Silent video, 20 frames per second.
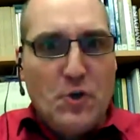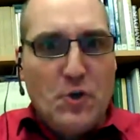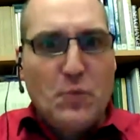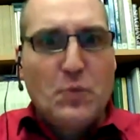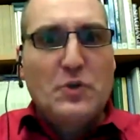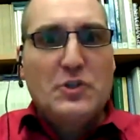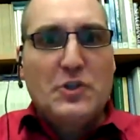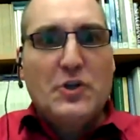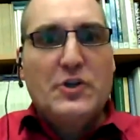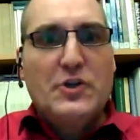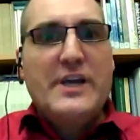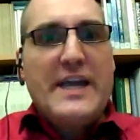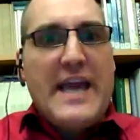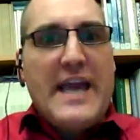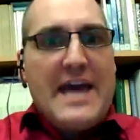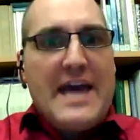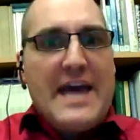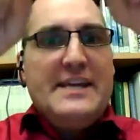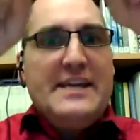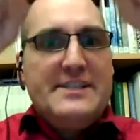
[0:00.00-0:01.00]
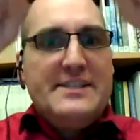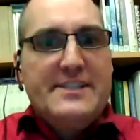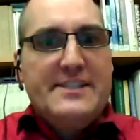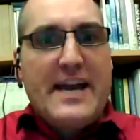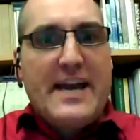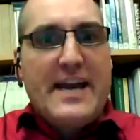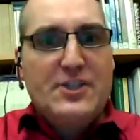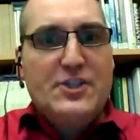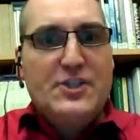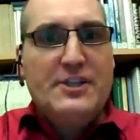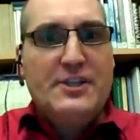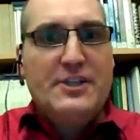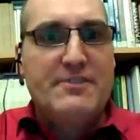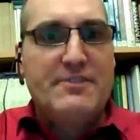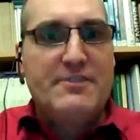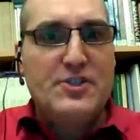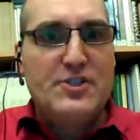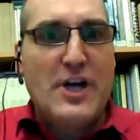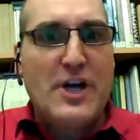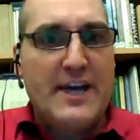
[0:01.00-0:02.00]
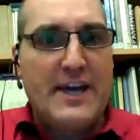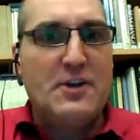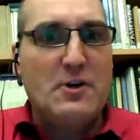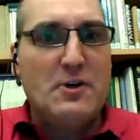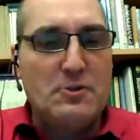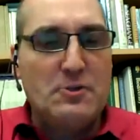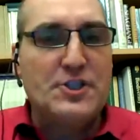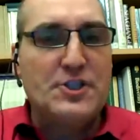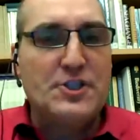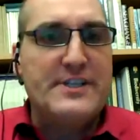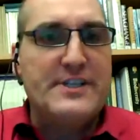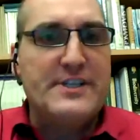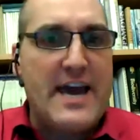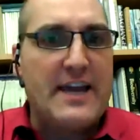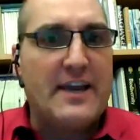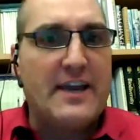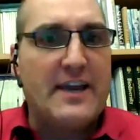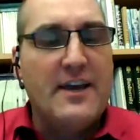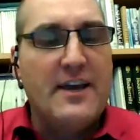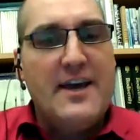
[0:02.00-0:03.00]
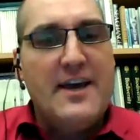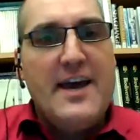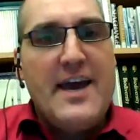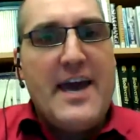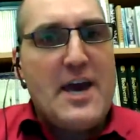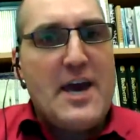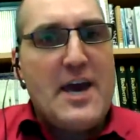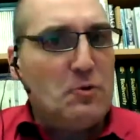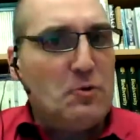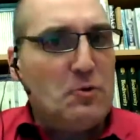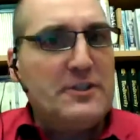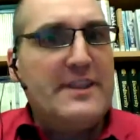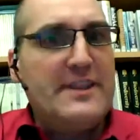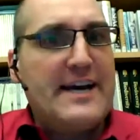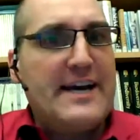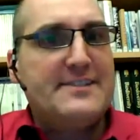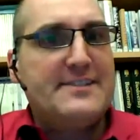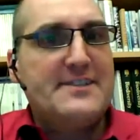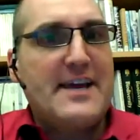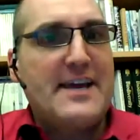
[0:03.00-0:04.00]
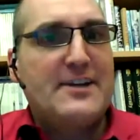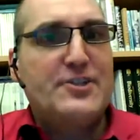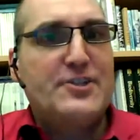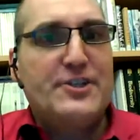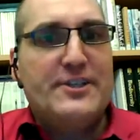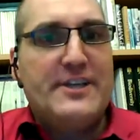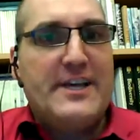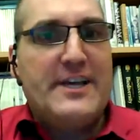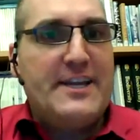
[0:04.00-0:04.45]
You were looking at a section of the giant ocean tank, and only that section.